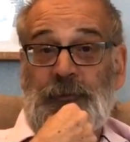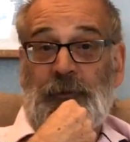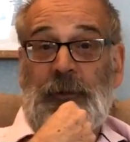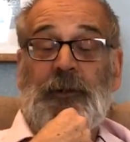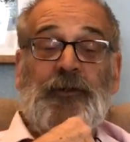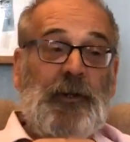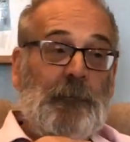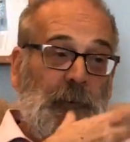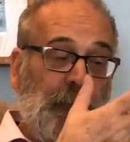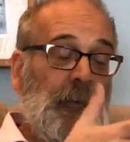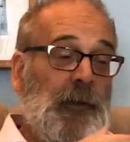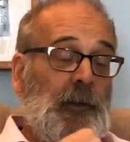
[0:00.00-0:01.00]
with mm. screenings and I've
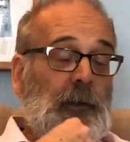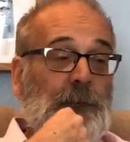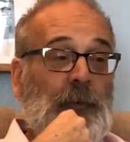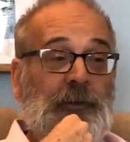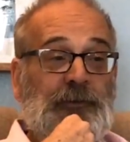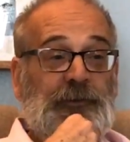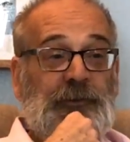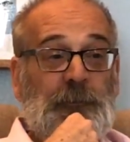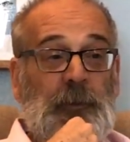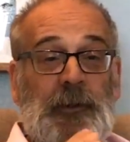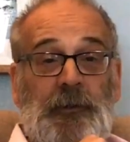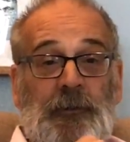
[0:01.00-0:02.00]
been invited to
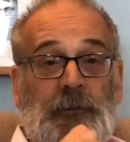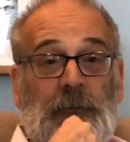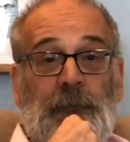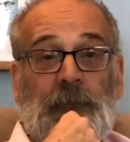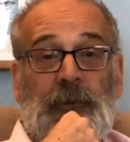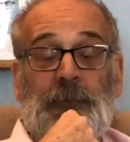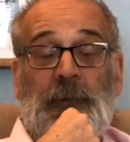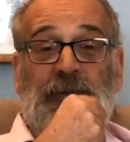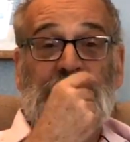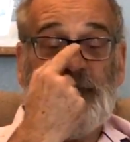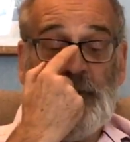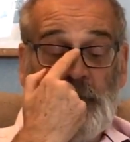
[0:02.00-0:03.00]
speak various
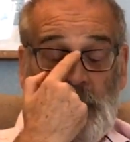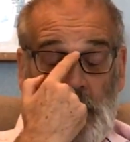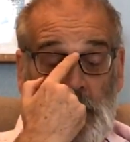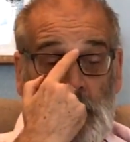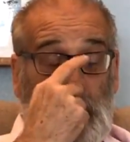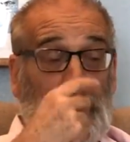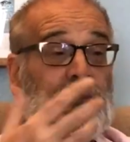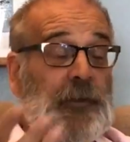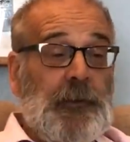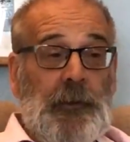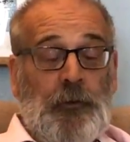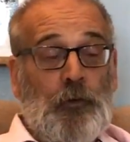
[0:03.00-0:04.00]
places. So I've
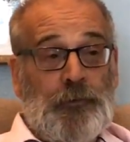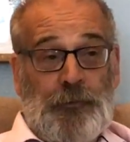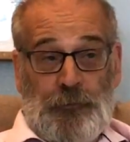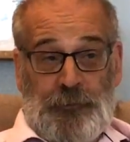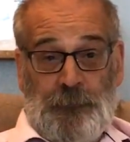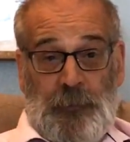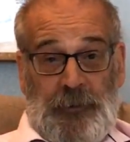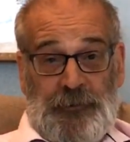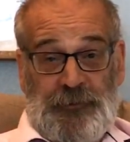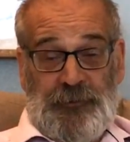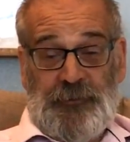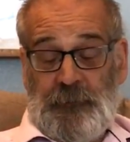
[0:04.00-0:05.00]
seen it in all sorts of
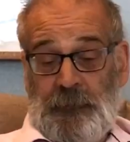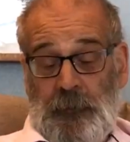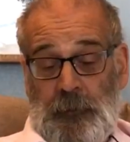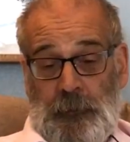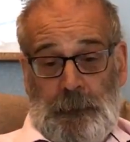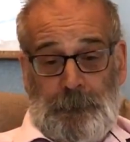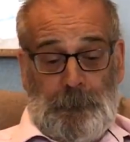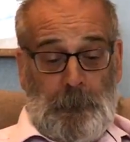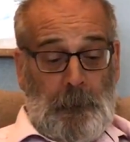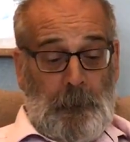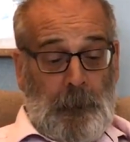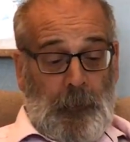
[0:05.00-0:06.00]
places.
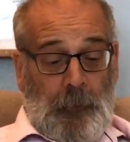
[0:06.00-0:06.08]
Um,